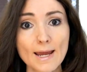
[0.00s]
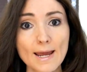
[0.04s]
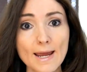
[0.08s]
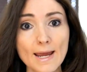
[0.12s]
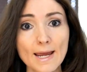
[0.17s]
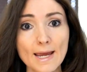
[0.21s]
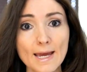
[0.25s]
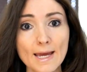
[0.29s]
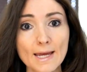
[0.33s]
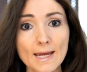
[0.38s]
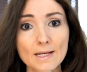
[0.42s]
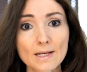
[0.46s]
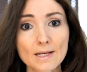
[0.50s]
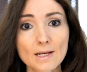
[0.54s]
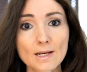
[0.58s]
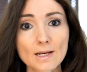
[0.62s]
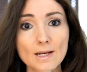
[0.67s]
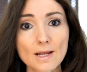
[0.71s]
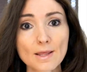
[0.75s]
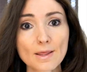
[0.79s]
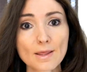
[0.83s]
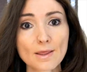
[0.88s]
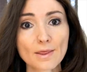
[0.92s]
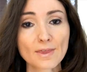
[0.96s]
And
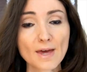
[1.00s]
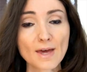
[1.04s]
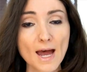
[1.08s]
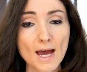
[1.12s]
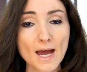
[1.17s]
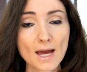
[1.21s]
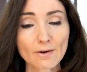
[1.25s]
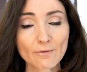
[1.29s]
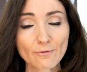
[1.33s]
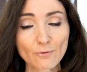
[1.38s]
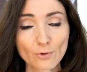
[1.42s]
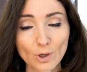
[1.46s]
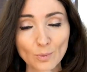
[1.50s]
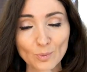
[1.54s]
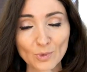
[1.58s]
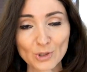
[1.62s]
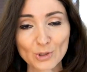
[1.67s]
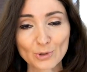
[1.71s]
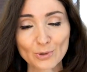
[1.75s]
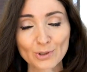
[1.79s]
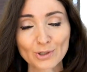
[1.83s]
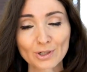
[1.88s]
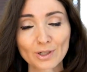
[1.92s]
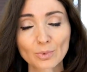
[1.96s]
that former
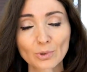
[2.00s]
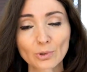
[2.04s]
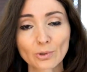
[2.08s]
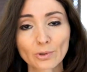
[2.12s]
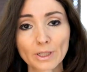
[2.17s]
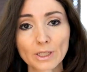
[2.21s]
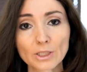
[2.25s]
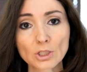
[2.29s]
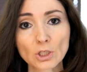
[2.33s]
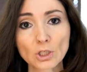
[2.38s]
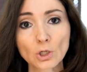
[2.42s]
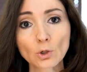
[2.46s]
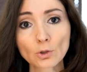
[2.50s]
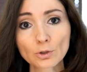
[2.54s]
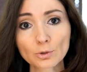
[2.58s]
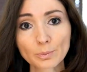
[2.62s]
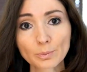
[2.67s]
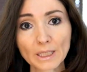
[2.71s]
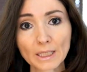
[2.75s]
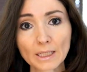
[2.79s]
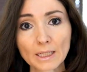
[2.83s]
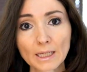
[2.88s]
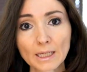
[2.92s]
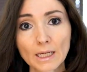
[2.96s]
Twitter employee told
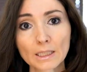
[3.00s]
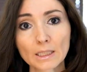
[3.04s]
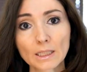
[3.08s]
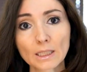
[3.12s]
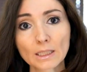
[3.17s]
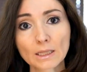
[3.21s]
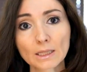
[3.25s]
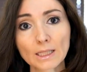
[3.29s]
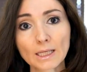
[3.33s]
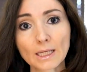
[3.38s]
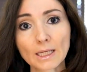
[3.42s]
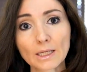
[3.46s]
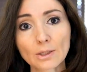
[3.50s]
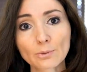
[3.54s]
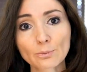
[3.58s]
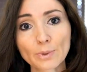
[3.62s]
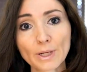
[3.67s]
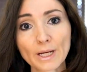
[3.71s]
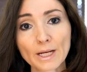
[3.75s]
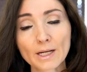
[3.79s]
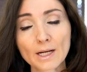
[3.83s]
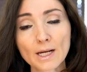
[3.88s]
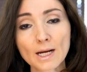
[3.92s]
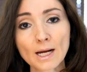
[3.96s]
me that they
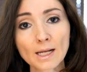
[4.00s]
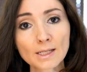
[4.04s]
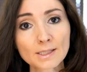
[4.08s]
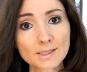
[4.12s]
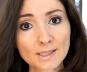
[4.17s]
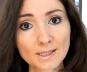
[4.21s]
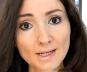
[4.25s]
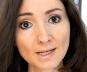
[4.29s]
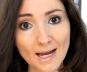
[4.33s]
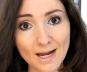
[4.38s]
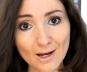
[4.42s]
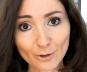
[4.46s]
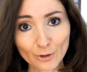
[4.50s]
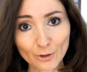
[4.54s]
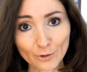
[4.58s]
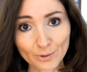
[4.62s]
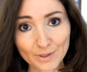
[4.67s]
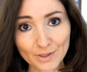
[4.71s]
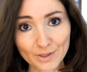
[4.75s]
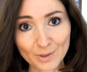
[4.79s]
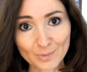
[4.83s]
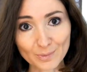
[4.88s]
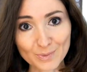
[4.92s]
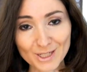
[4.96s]
ran constant
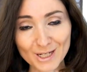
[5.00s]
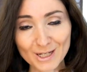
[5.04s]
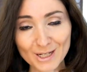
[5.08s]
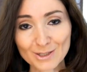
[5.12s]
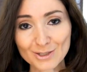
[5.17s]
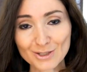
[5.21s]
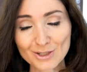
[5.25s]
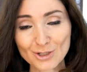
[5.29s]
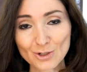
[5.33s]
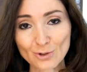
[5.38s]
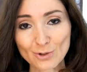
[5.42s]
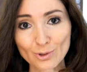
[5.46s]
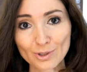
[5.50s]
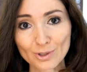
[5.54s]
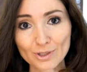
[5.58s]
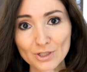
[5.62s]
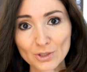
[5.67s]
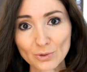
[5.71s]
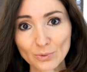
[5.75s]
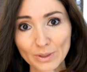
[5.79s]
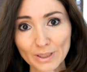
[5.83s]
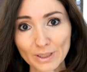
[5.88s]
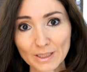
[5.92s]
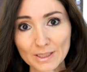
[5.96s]
algorithms and scored
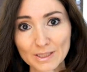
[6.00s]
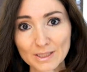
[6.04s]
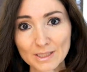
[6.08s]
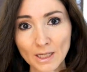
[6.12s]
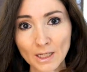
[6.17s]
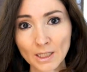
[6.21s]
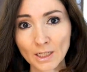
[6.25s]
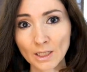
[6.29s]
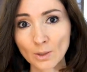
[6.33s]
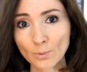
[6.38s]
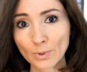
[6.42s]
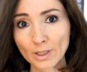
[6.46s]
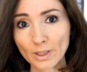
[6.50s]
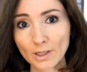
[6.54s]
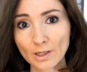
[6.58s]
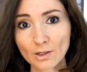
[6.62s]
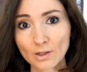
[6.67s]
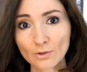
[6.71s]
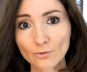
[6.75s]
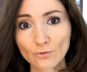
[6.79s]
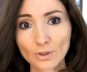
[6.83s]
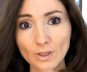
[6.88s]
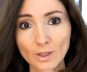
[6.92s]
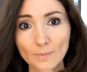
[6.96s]
tweets anywhere
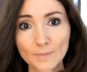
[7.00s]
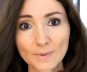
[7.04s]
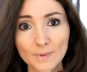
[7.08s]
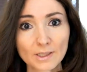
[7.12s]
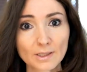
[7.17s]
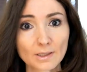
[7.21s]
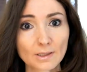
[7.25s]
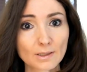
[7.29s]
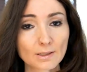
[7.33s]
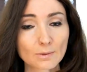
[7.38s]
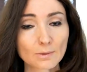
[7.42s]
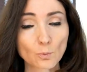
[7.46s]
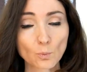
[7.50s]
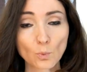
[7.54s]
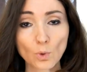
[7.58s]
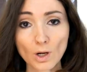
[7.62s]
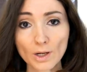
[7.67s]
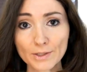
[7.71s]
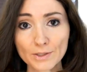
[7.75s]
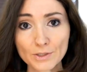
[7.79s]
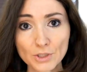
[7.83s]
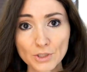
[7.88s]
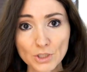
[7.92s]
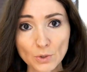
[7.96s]
from a
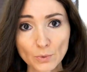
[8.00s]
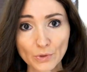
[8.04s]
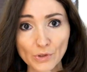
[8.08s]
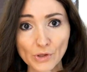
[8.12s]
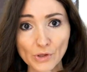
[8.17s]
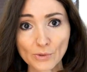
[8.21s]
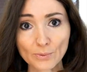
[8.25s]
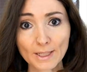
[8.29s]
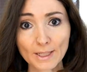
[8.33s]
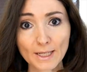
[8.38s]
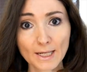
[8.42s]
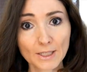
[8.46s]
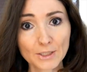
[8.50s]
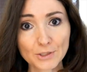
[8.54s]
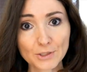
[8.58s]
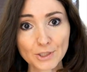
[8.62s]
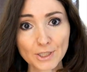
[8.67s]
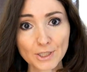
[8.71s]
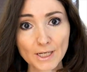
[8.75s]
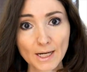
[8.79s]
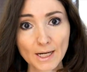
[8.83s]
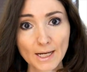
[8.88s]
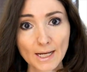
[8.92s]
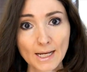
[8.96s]
1 to a 300.
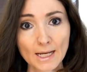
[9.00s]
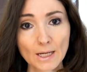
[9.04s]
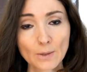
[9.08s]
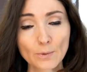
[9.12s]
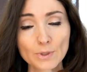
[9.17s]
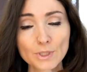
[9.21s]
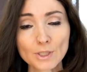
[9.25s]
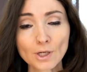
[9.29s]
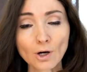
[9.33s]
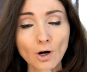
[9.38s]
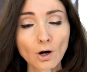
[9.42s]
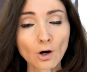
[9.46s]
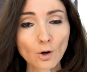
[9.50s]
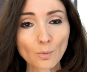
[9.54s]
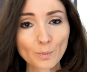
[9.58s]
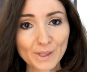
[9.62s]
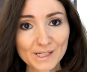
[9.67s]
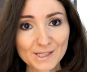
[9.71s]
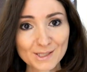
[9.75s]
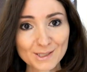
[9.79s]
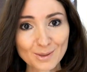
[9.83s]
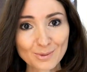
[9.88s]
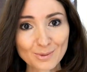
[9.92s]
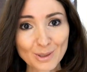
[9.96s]
It was all
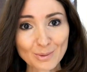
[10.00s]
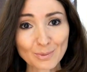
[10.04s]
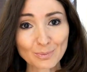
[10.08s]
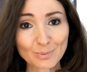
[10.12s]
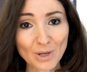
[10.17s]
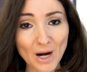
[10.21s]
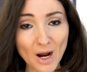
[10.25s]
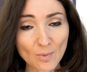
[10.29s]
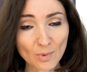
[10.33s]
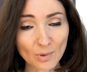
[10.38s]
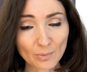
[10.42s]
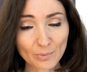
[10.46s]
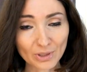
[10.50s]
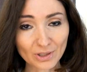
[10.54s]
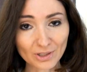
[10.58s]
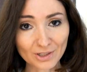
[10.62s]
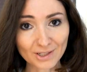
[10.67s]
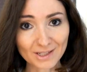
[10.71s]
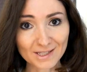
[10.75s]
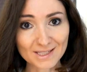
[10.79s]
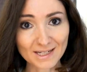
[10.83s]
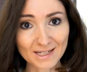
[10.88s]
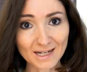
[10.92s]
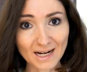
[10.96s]
based on
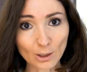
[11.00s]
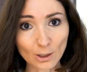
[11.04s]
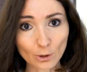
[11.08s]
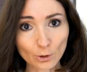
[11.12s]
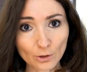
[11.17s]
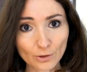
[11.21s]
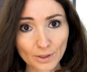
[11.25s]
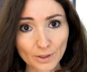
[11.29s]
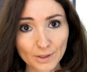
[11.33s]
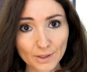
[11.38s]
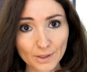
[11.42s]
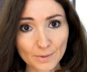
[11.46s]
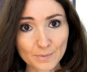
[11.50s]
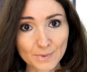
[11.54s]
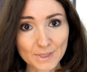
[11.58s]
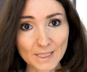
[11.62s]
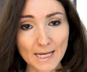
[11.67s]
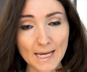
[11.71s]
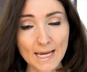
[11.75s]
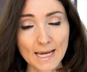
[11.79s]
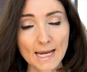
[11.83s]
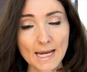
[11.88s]
probabilities and algorithms.